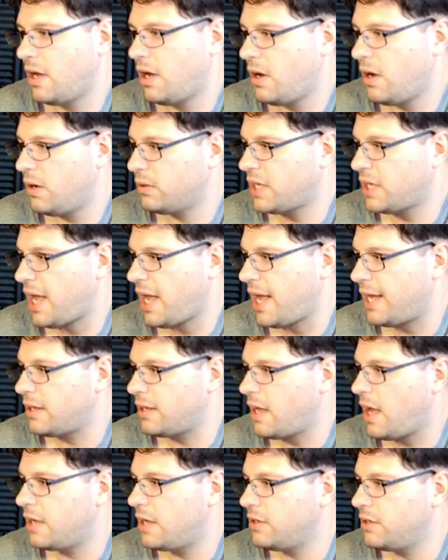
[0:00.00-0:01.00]

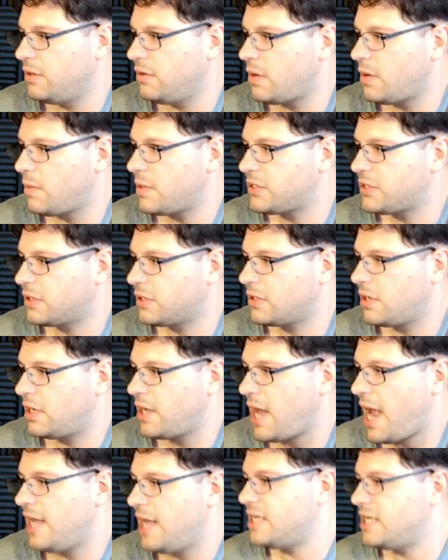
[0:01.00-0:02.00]
Okay. You know what's a good
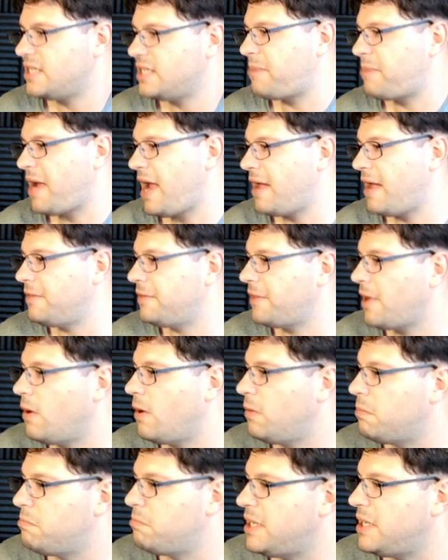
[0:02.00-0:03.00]
80s band,
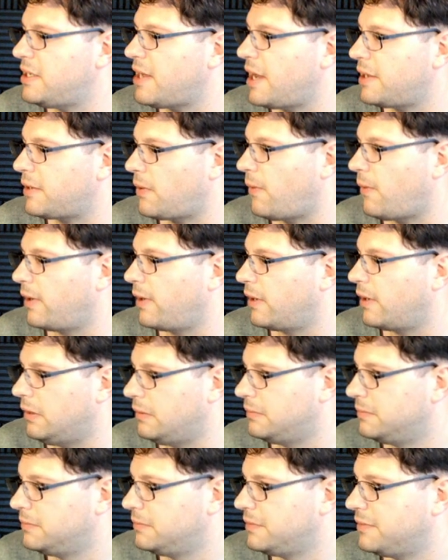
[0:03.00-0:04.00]
though? Midnight
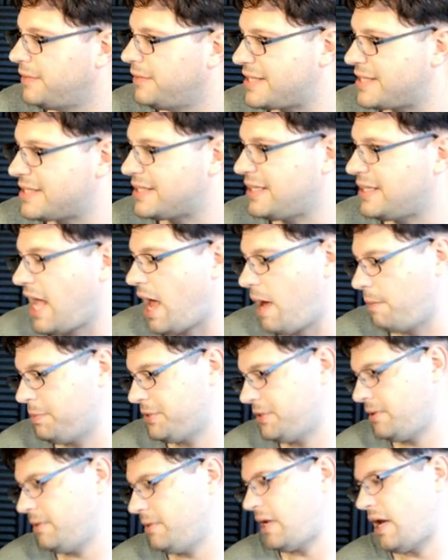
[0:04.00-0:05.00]
Oil. That
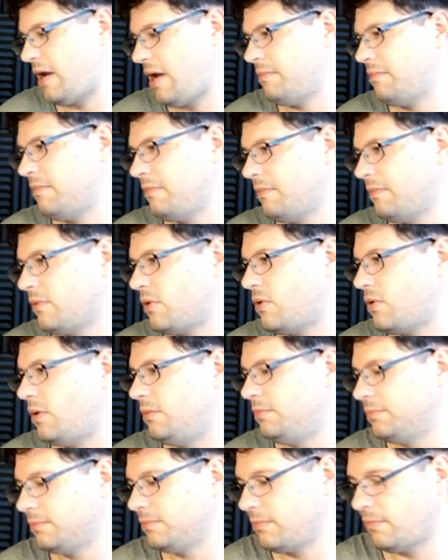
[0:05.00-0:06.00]
slaps. Okay,
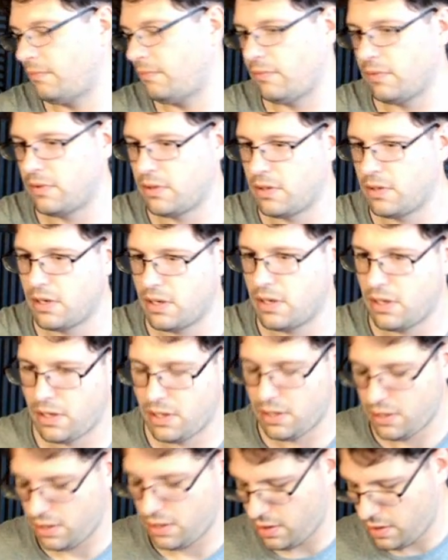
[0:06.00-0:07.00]
cool.
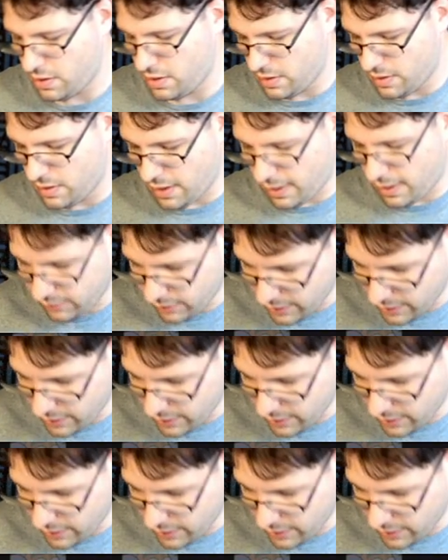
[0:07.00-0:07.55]
I'll